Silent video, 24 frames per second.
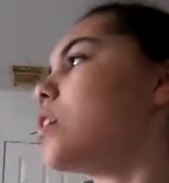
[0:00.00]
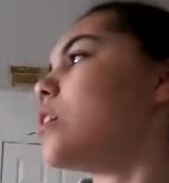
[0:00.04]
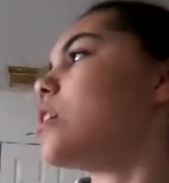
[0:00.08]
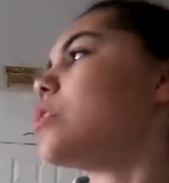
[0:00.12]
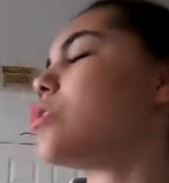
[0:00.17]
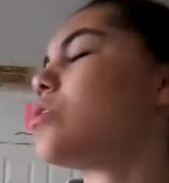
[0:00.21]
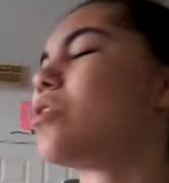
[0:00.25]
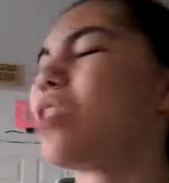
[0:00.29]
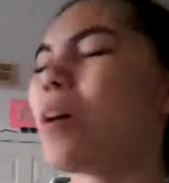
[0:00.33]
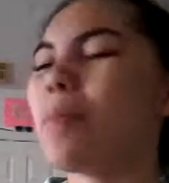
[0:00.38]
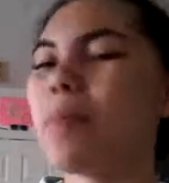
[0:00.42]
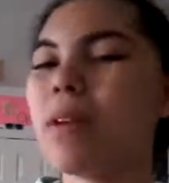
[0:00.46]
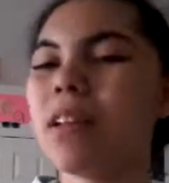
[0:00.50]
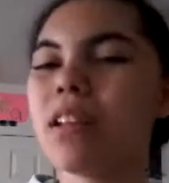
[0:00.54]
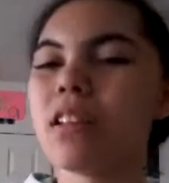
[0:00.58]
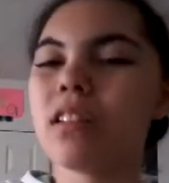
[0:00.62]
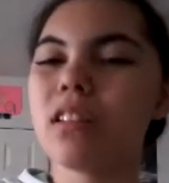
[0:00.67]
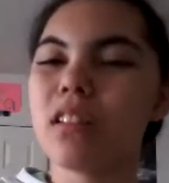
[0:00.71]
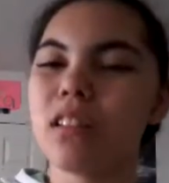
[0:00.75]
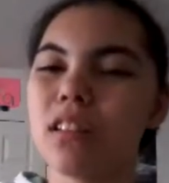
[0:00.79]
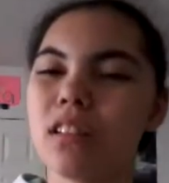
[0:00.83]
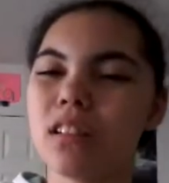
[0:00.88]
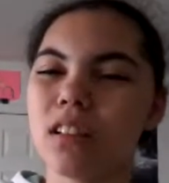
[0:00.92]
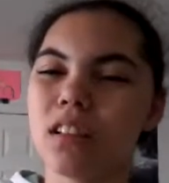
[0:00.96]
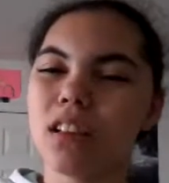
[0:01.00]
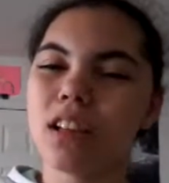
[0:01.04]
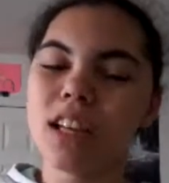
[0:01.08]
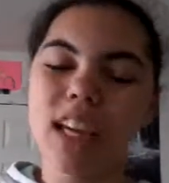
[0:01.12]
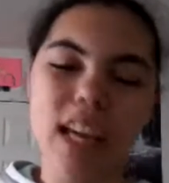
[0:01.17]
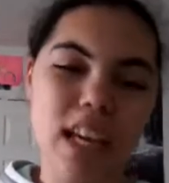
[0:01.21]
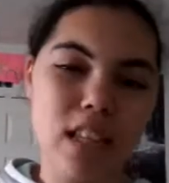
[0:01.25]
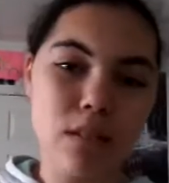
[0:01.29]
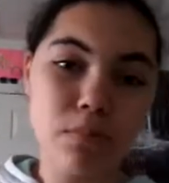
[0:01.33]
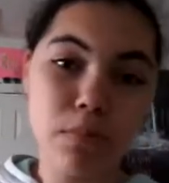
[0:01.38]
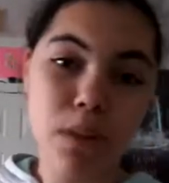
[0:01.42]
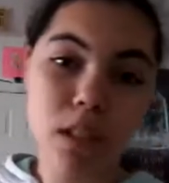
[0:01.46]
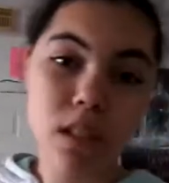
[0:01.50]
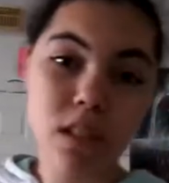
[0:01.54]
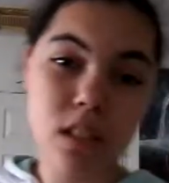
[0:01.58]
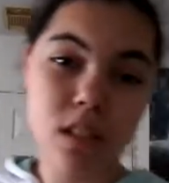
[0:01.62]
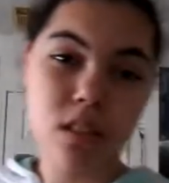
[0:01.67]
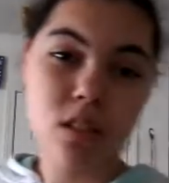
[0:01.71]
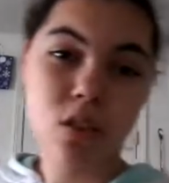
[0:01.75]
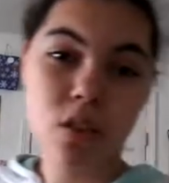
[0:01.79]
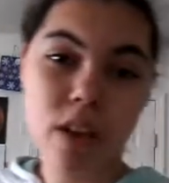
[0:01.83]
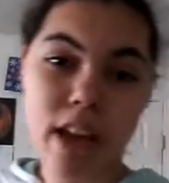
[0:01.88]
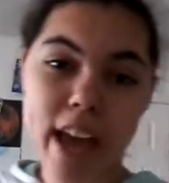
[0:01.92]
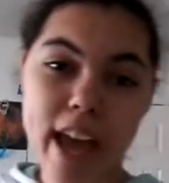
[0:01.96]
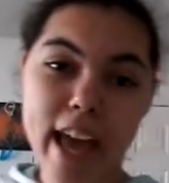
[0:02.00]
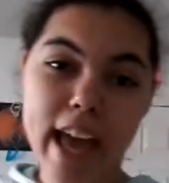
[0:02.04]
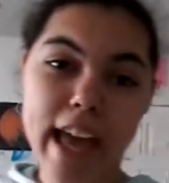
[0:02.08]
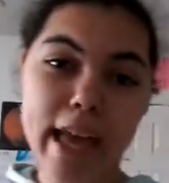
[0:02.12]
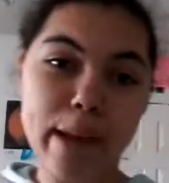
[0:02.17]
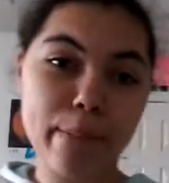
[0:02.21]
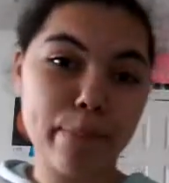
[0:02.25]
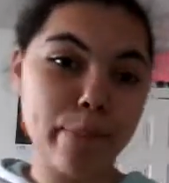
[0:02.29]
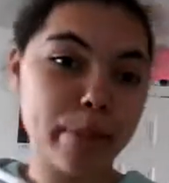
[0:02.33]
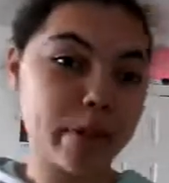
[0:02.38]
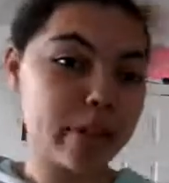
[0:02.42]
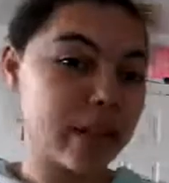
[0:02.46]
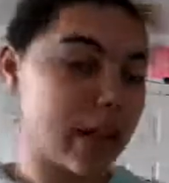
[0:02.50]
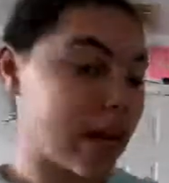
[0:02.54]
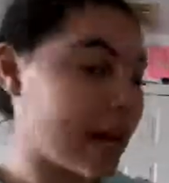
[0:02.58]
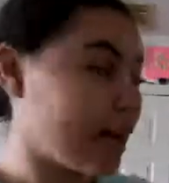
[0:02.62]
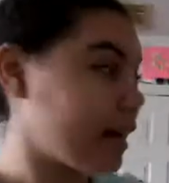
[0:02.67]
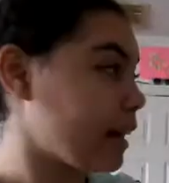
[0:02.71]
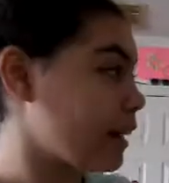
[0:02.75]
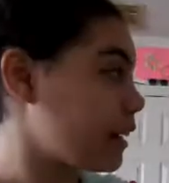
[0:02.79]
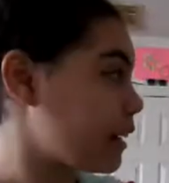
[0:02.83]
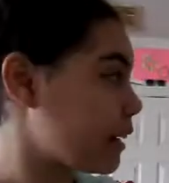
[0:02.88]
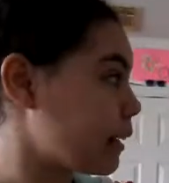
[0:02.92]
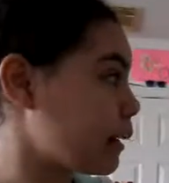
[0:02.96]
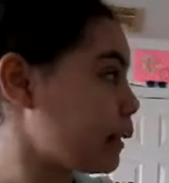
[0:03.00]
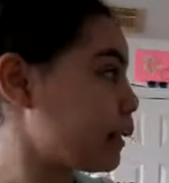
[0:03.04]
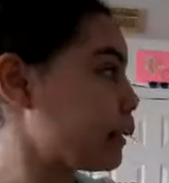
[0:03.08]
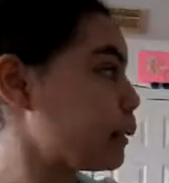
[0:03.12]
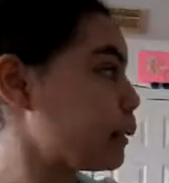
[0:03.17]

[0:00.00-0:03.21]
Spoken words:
So I mean, kids books is okay, but like